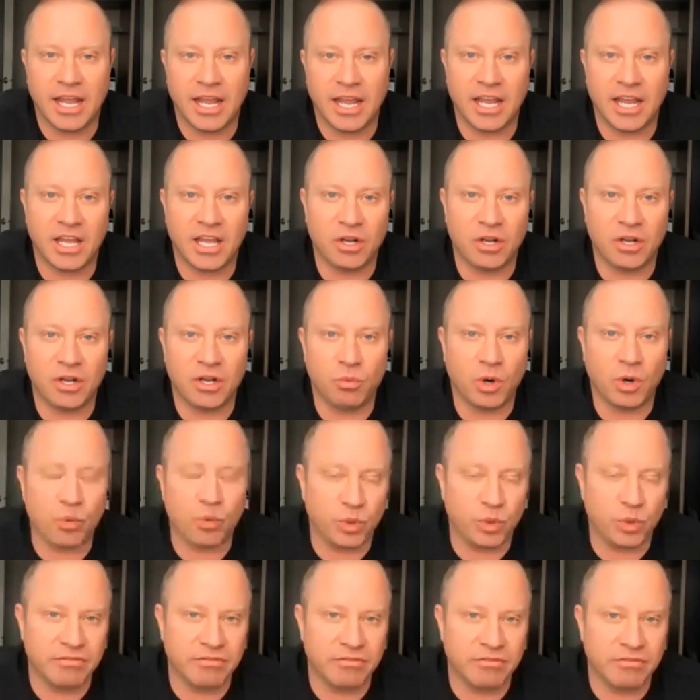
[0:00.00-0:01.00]
and what
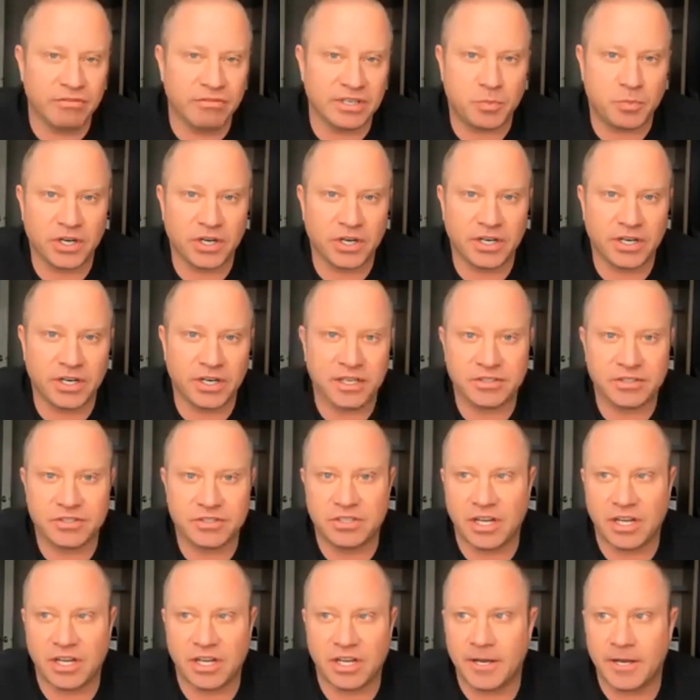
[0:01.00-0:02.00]
we have
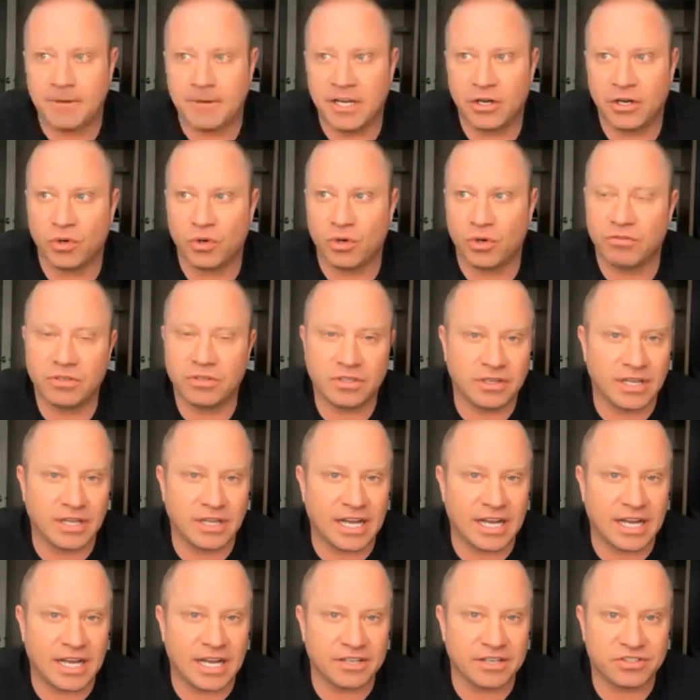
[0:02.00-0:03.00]
experienced uh, here over the
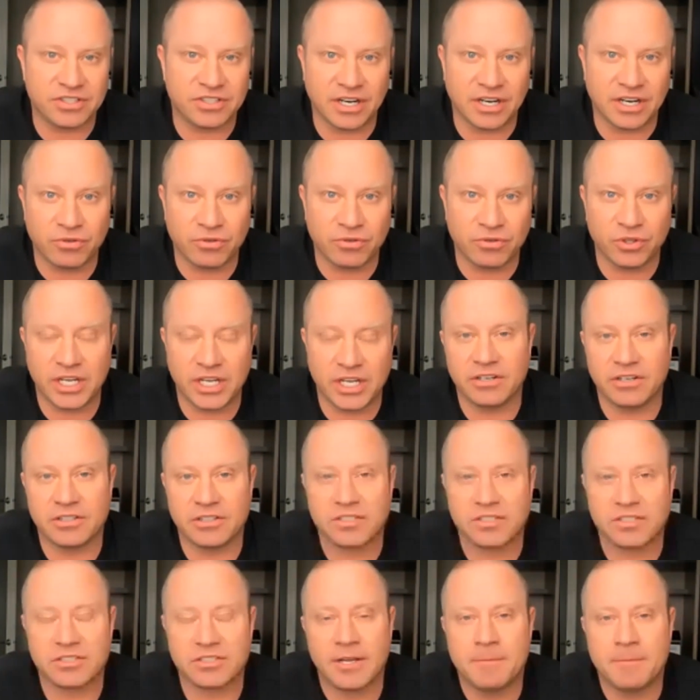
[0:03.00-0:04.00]
last several
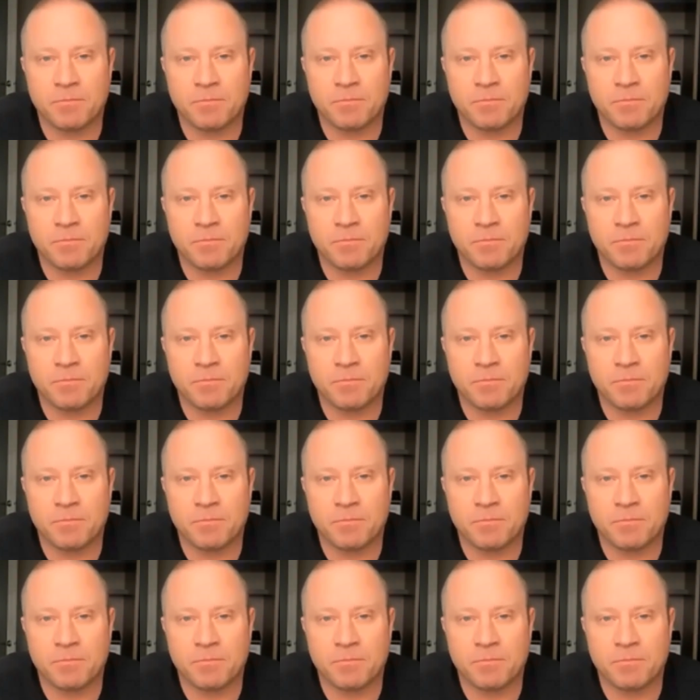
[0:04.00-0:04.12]
years